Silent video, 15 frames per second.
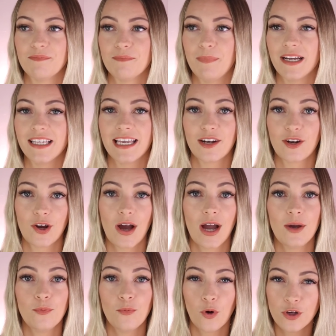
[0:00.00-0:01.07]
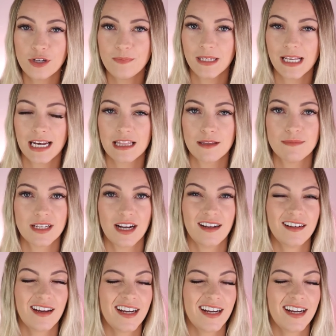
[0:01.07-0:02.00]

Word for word: But yeah, no, I won't be getting them done.